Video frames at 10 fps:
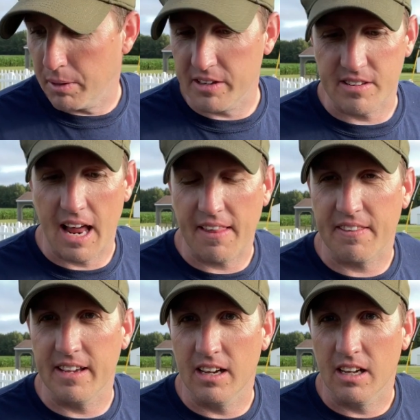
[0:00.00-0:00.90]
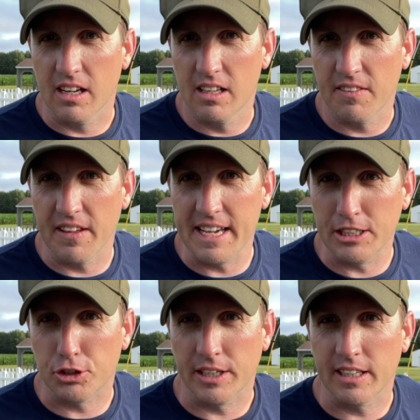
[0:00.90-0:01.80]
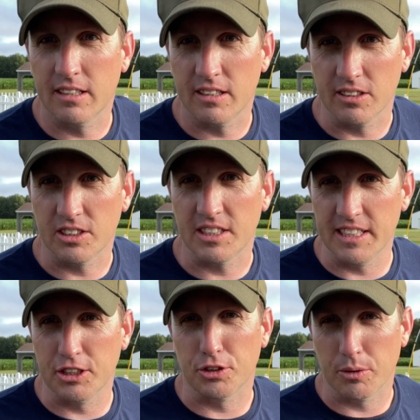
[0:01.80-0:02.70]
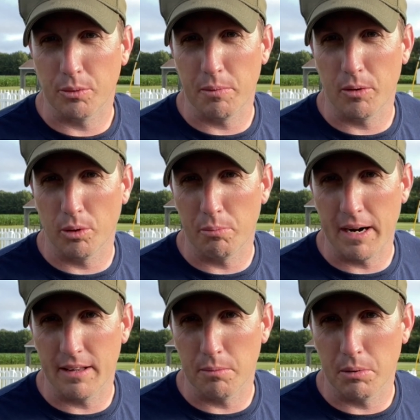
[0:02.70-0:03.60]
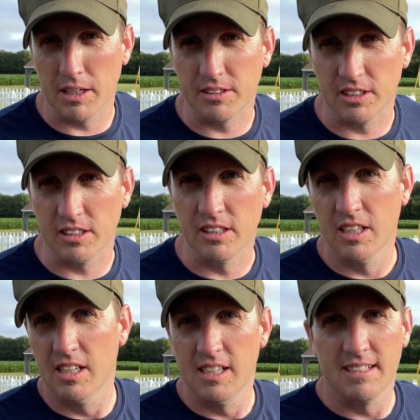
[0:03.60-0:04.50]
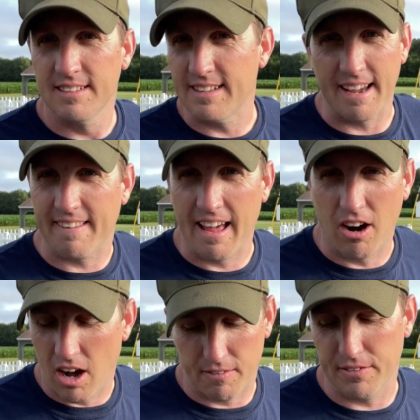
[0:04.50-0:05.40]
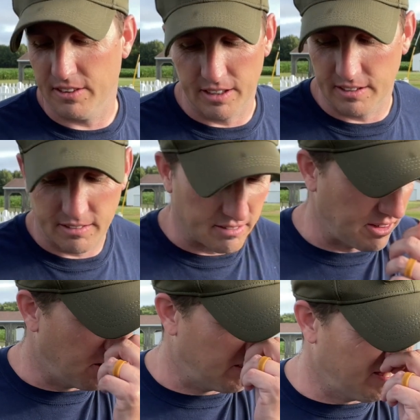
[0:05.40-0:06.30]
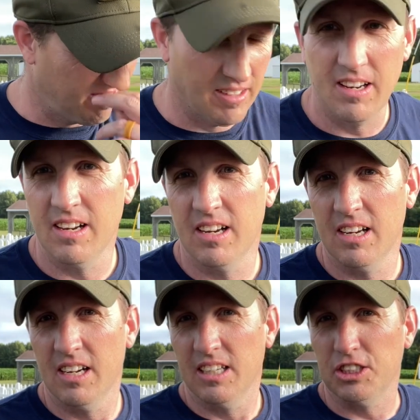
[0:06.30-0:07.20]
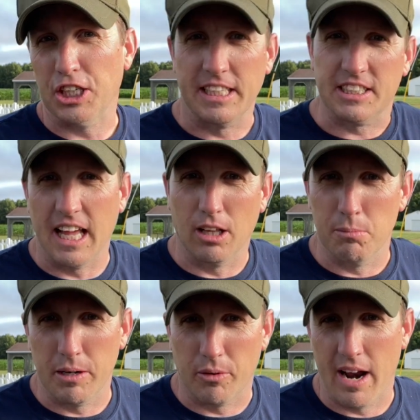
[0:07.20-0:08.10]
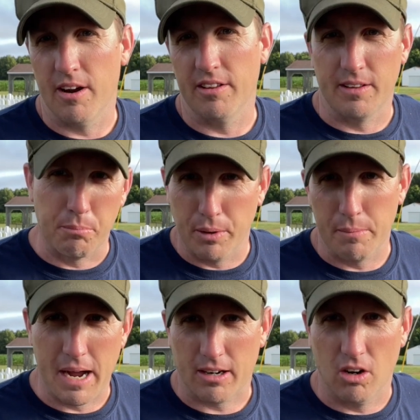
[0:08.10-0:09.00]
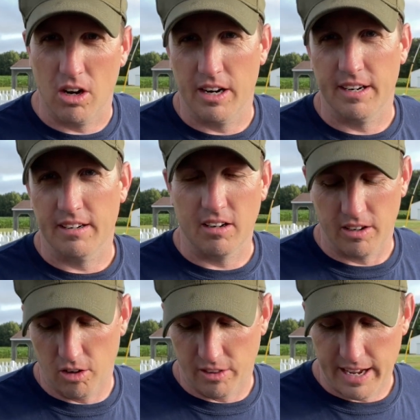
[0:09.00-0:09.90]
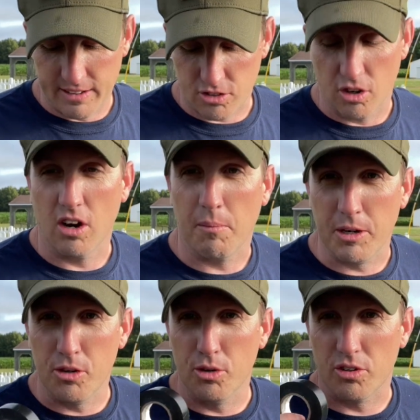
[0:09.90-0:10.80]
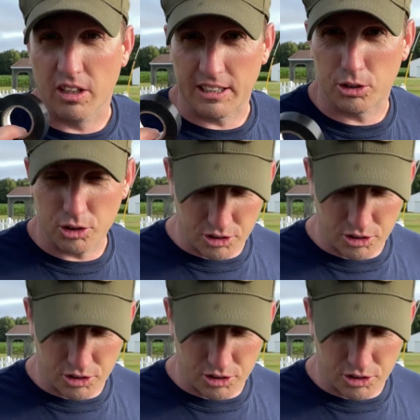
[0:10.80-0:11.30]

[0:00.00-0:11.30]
it's not the heat shrink, because the heat shrink would be a real pain in the butt to take that off and then, you know, change the element around and then put it back on and all that. So I'm going to use electrical